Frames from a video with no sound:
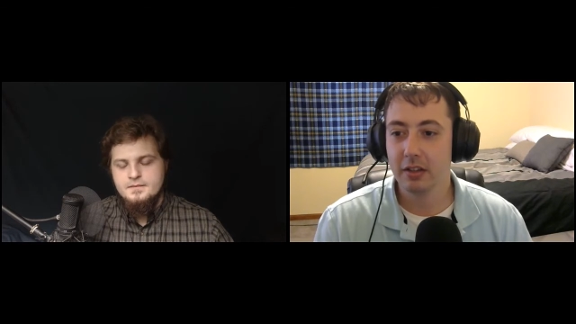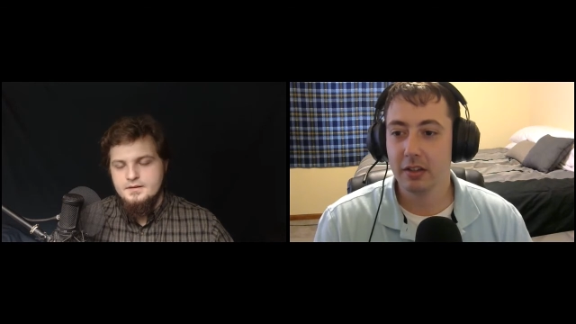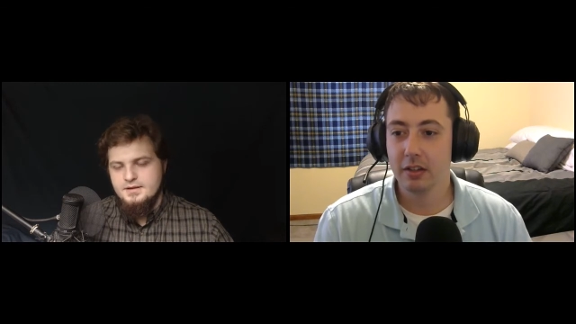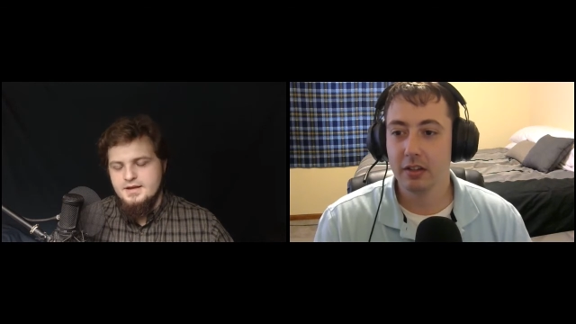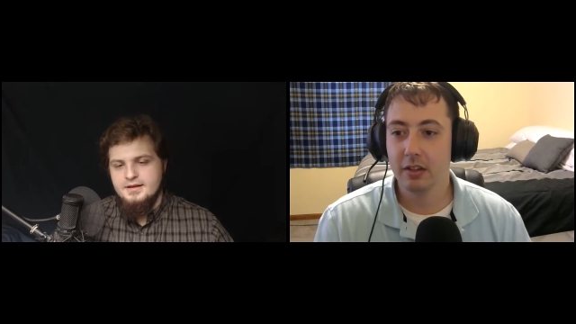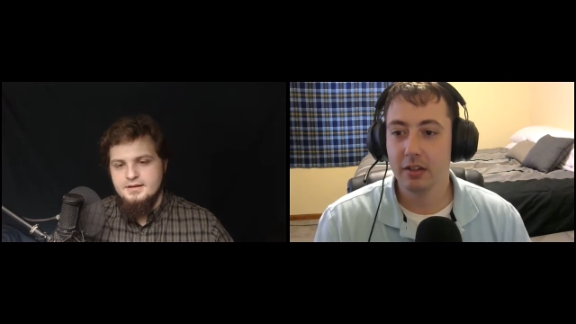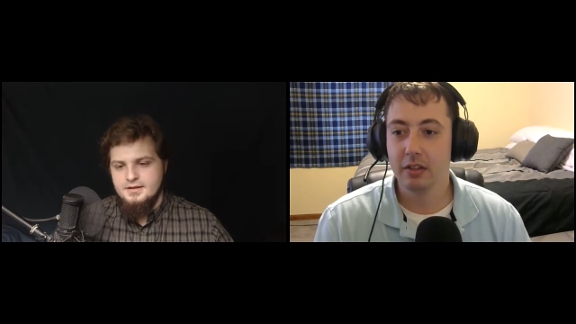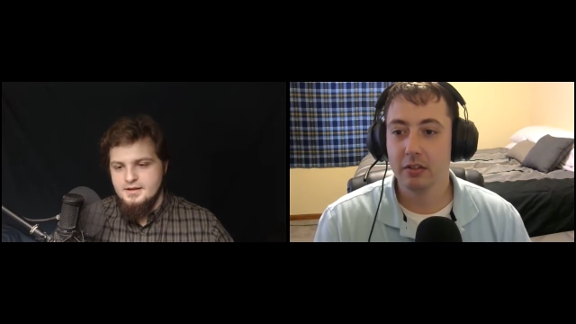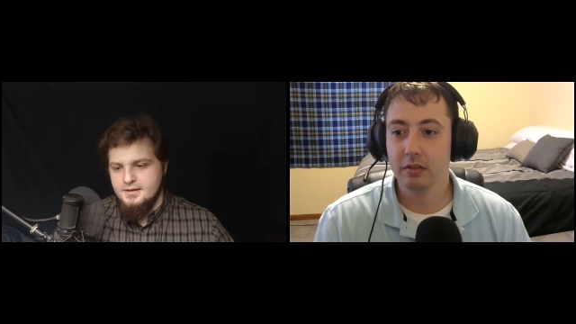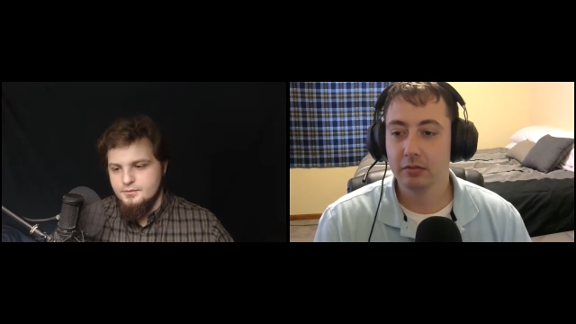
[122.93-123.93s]
Speaker 1: Yeah,
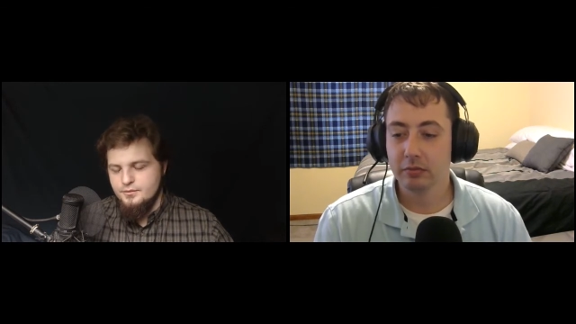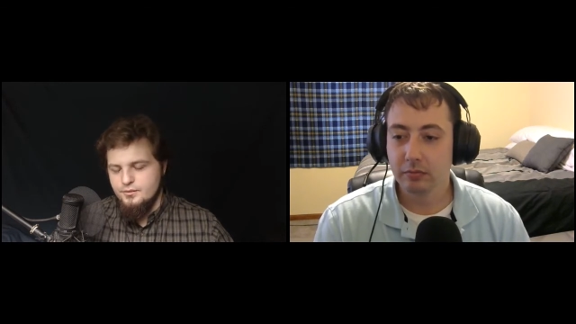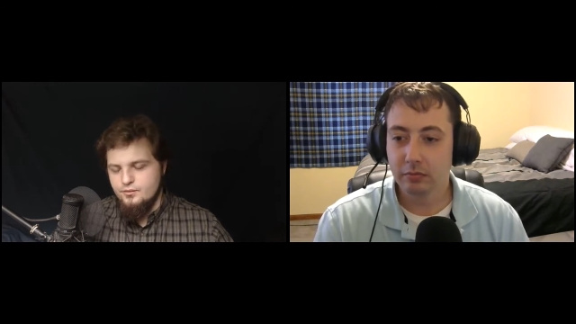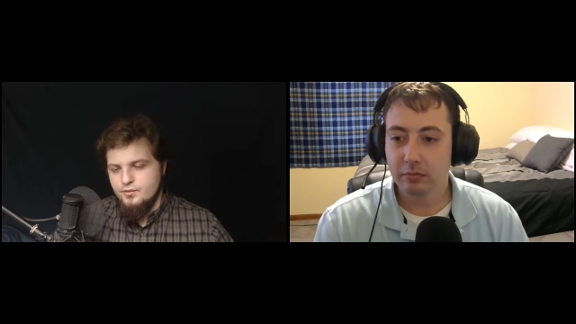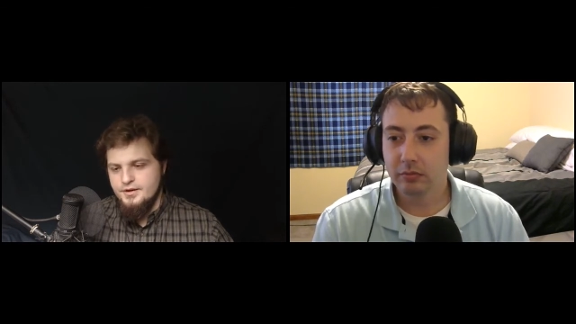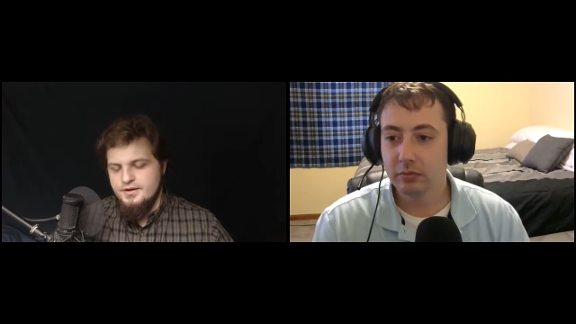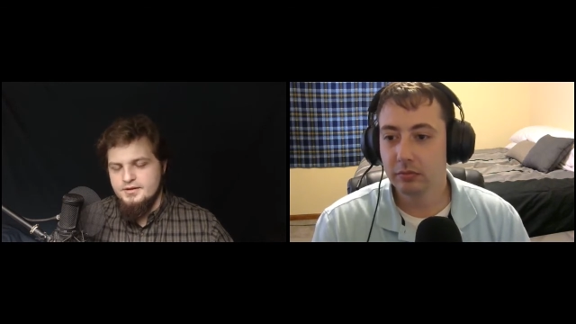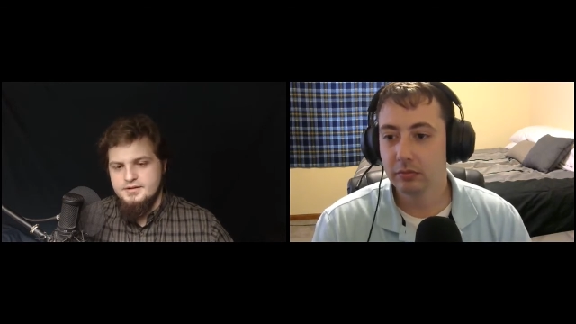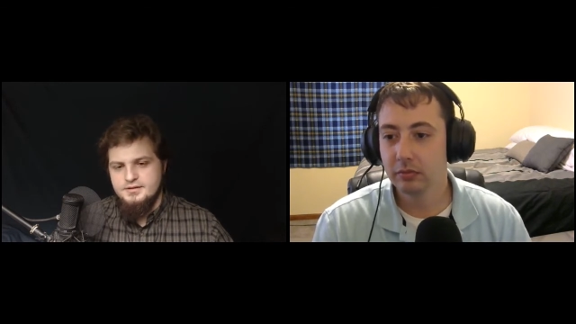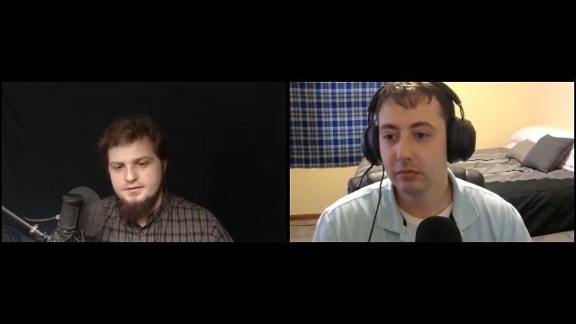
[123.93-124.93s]
um, run
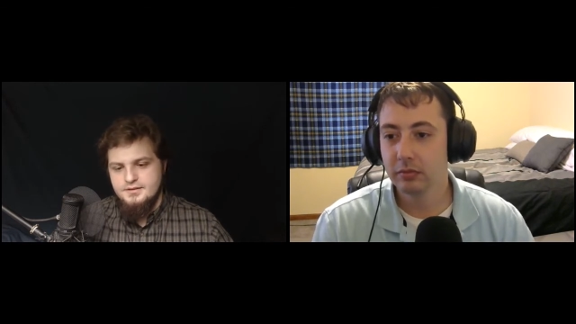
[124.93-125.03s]
a,